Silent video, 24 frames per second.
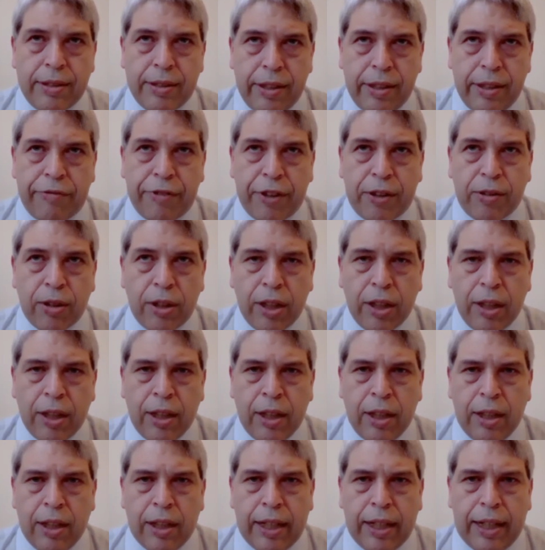difficult.
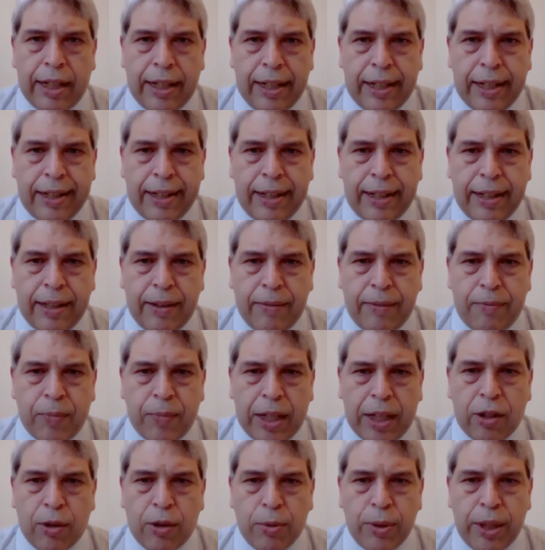
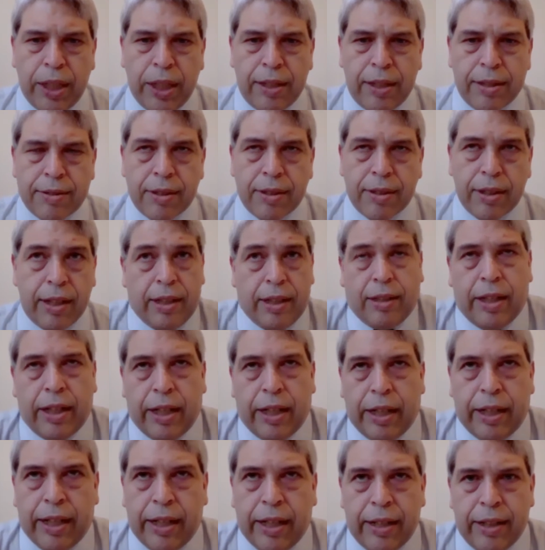I hope this,
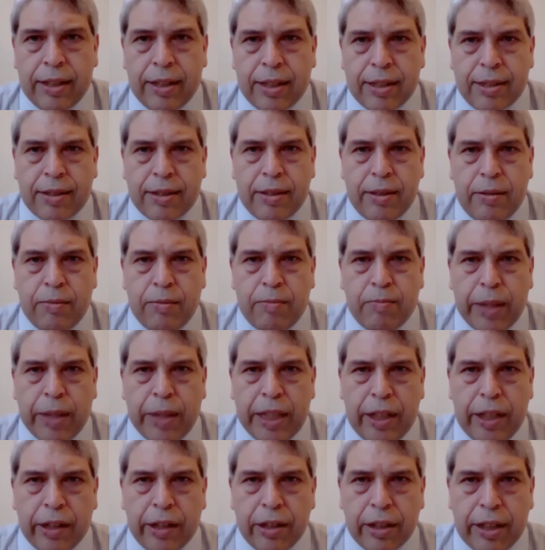and as in
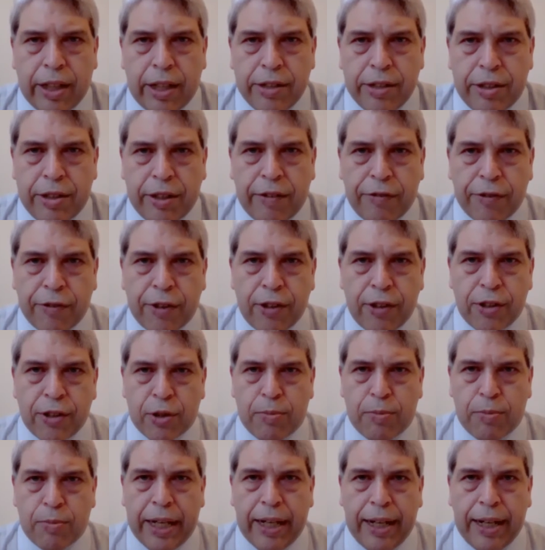many other countries, of
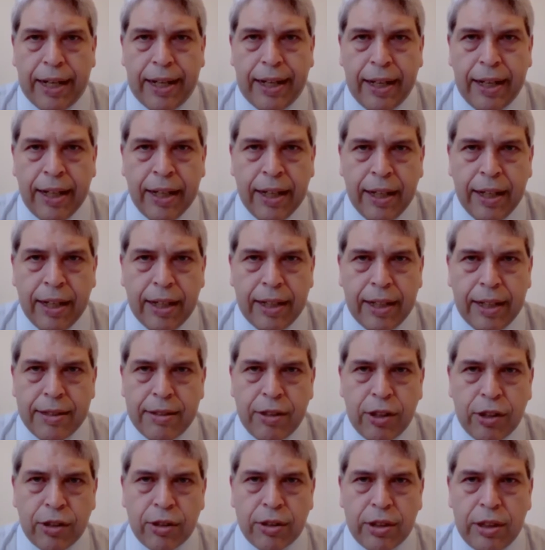course, but it's
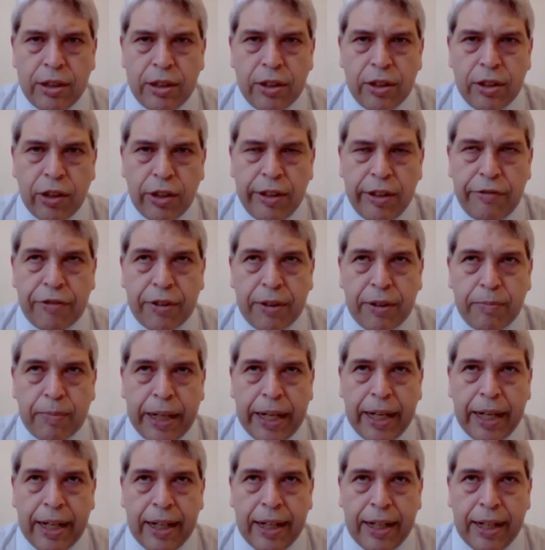not different.
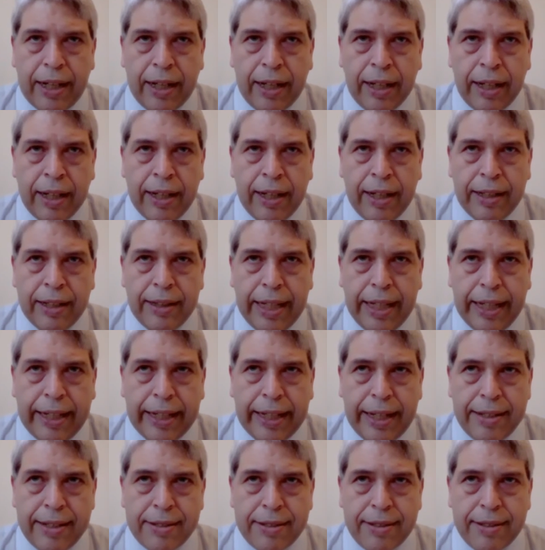But the
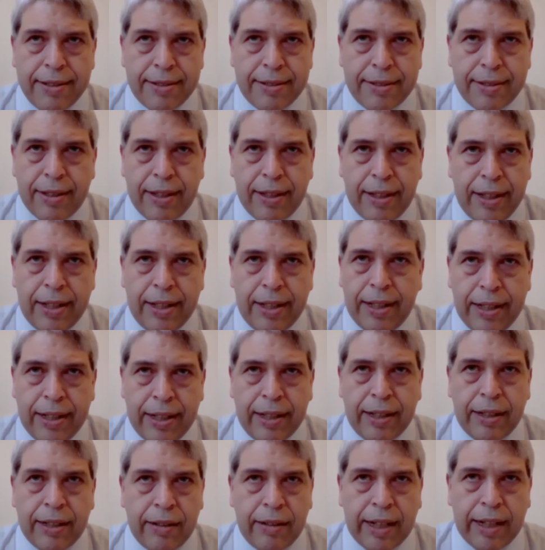cases,
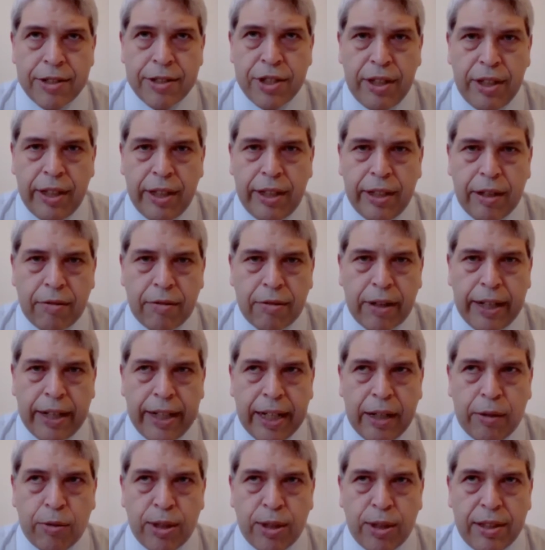Argentina right
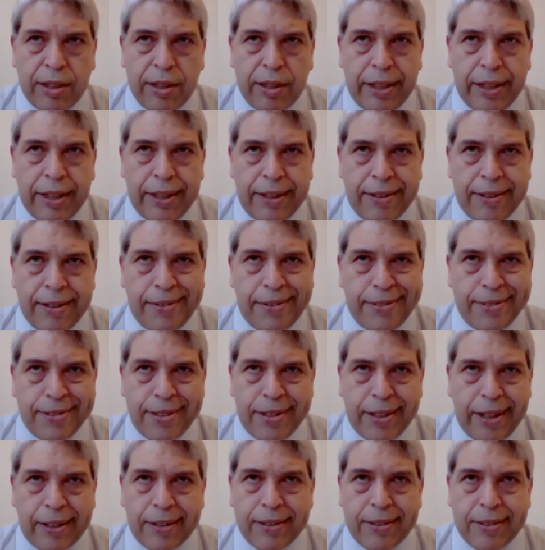now is in the
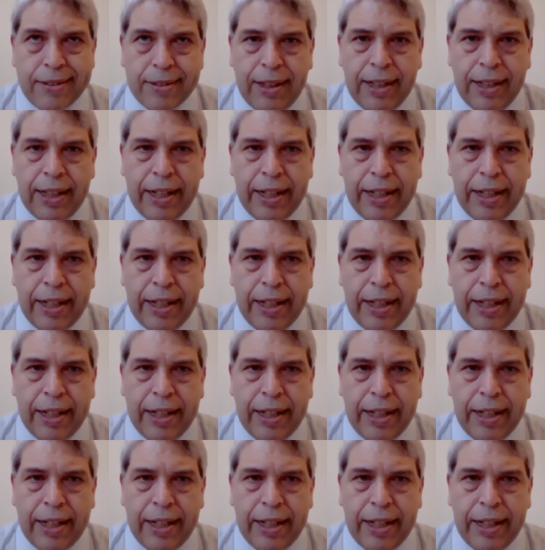6th